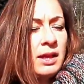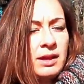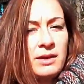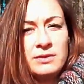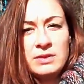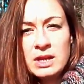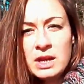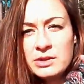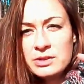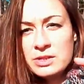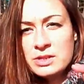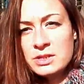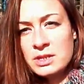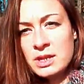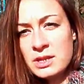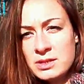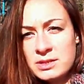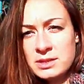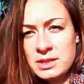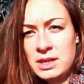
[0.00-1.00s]
If they are
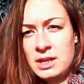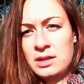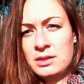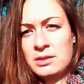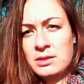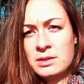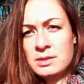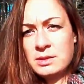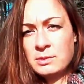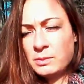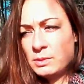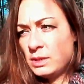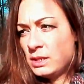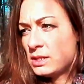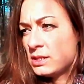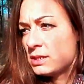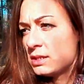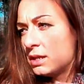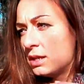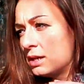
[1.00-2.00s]
discussing
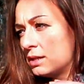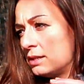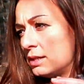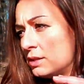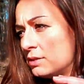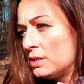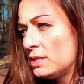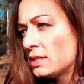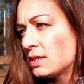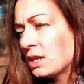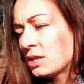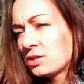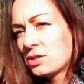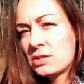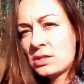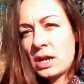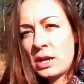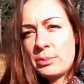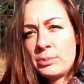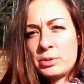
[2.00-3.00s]
their
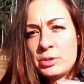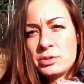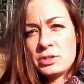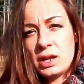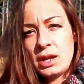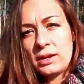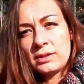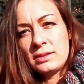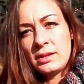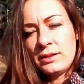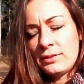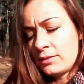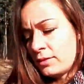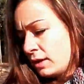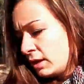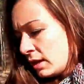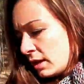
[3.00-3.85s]
discussions are productive.